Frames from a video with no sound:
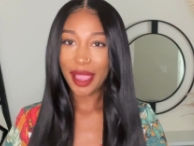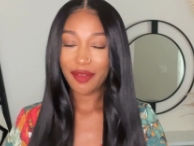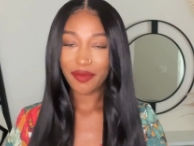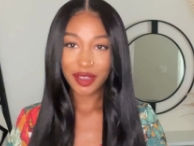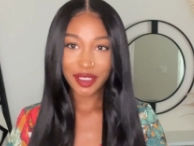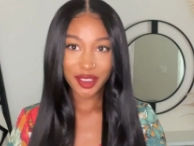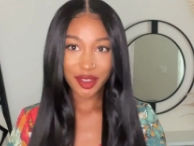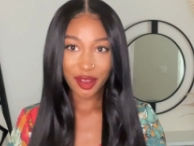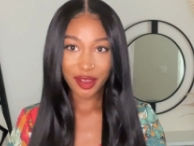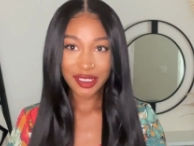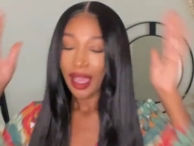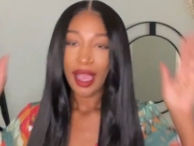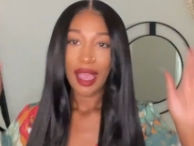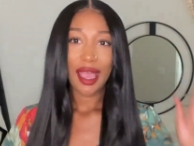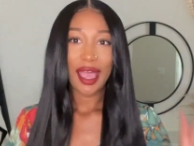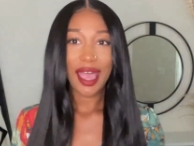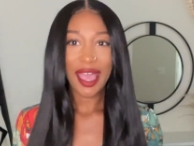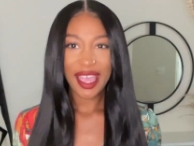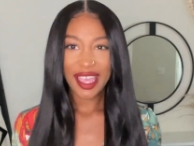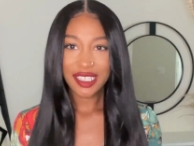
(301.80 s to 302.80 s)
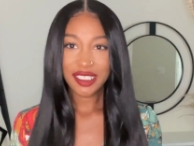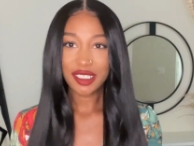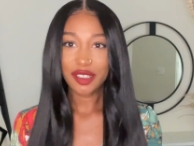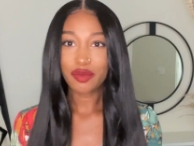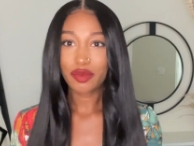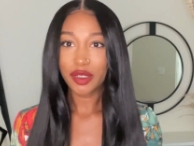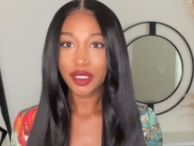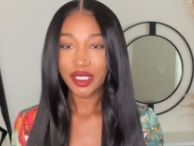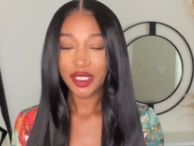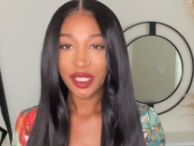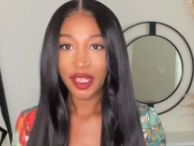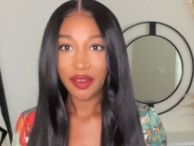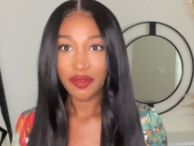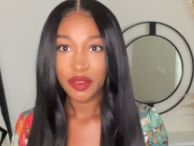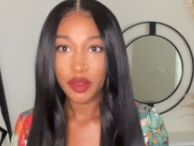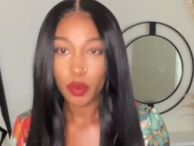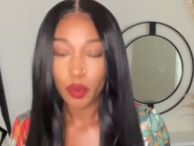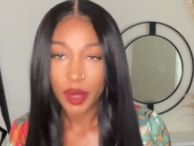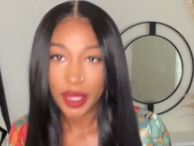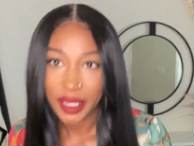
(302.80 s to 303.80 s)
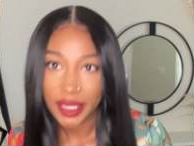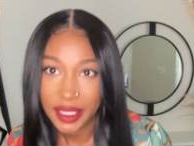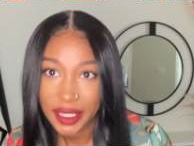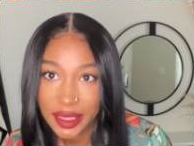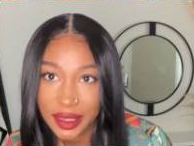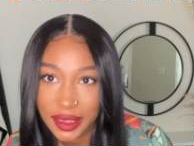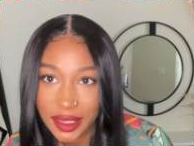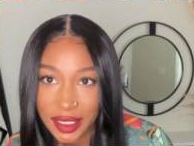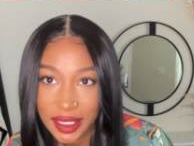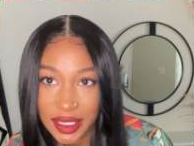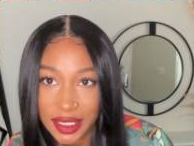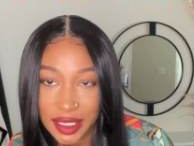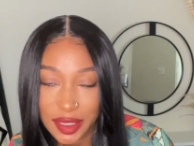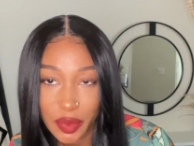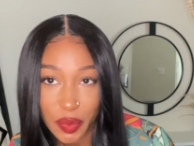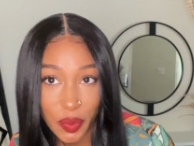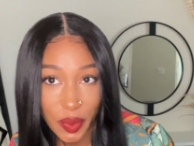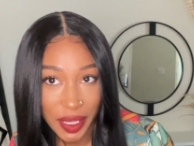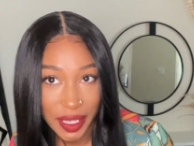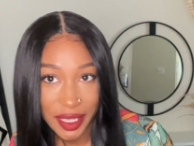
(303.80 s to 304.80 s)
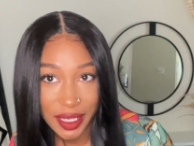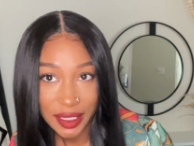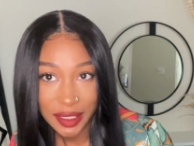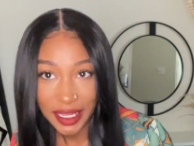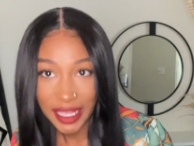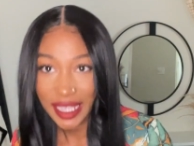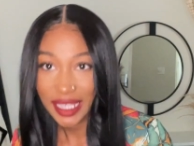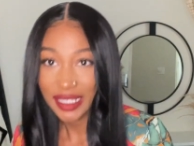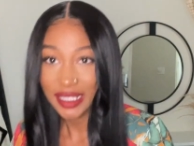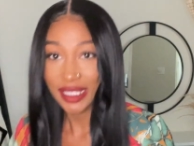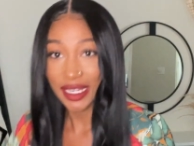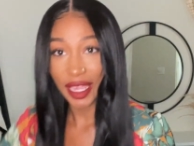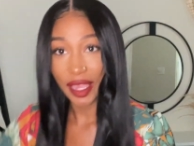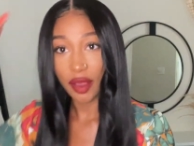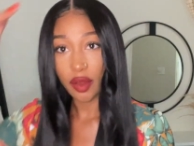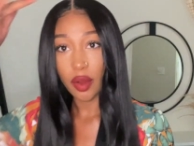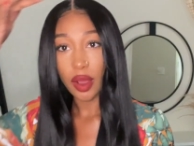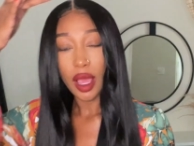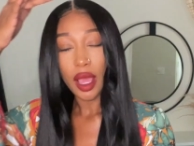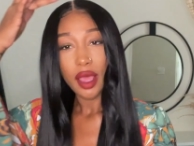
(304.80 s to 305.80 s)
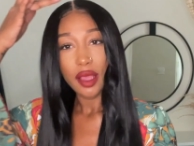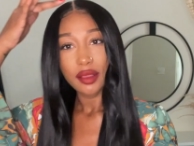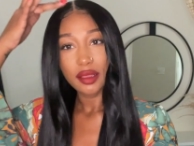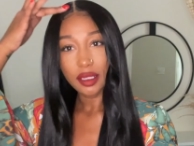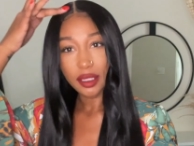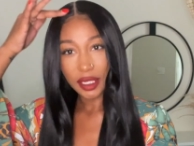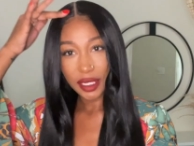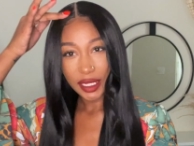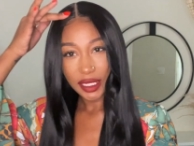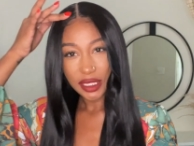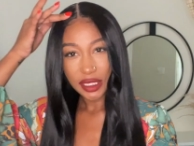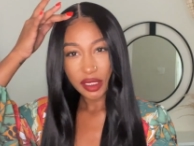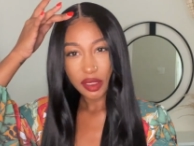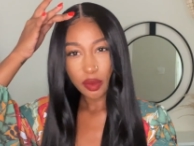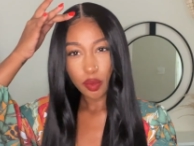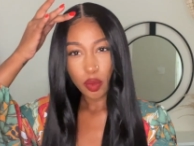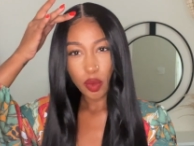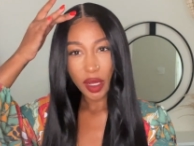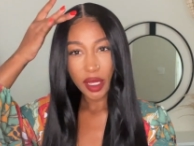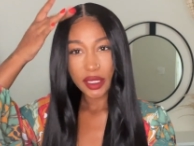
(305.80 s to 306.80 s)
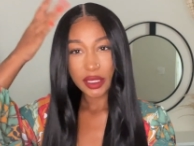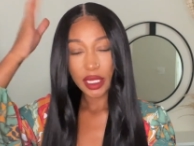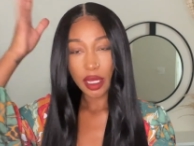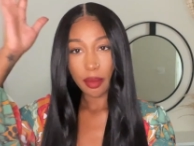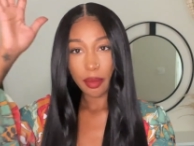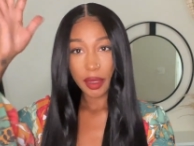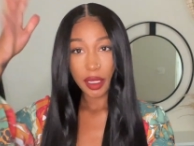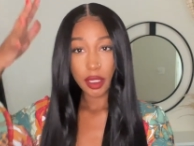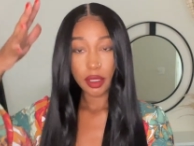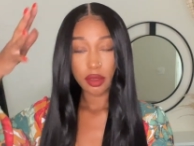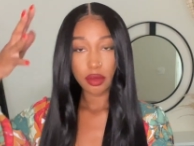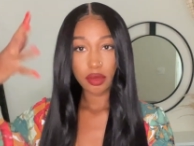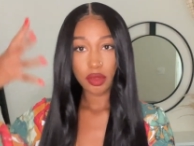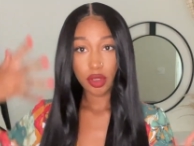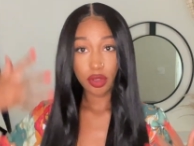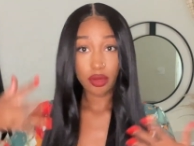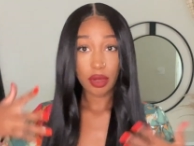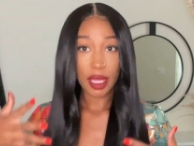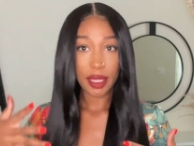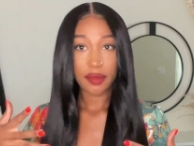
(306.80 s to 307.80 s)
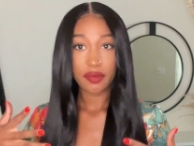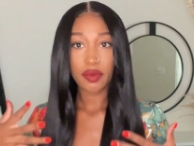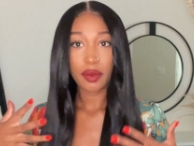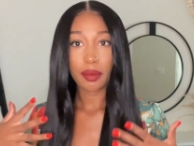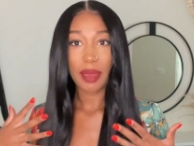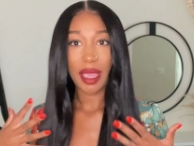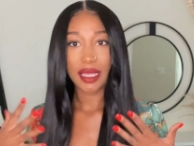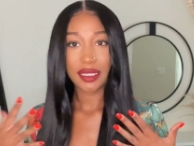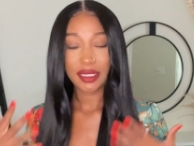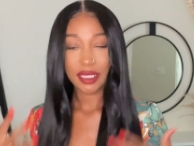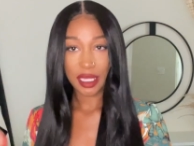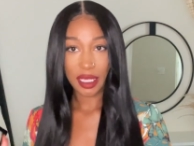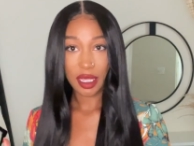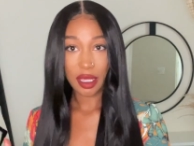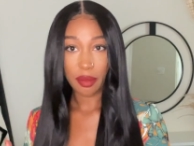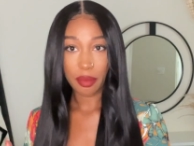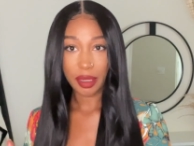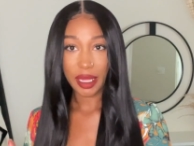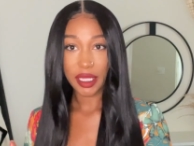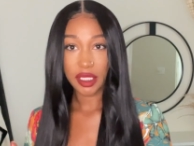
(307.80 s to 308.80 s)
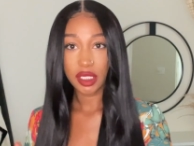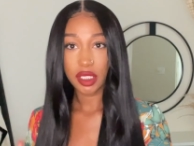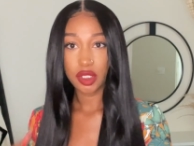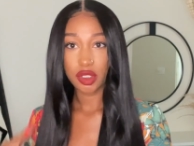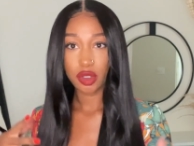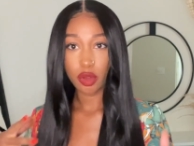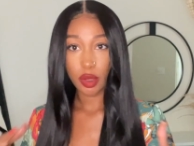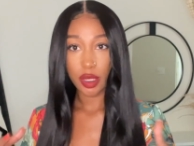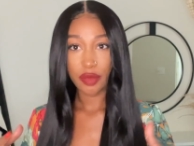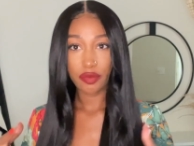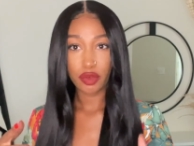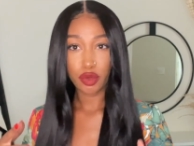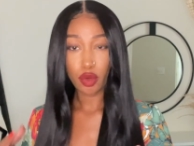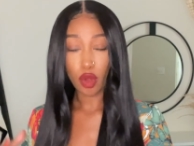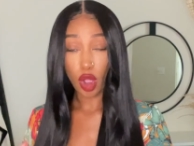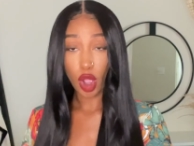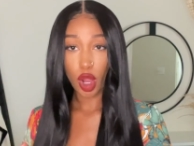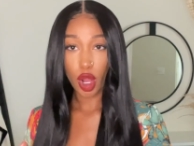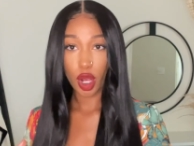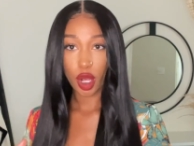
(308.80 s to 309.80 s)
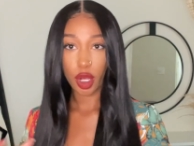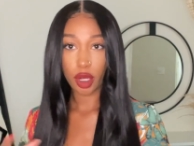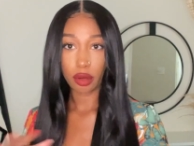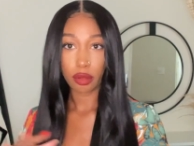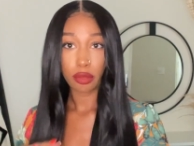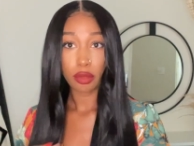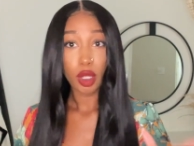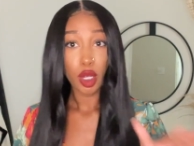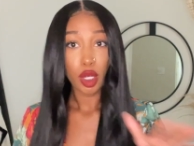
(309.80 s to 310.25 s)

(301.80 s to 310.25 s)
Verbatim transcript: results. I actually really love the way this wig lays now. The lace was a bit too light for my skin complexion. So if you are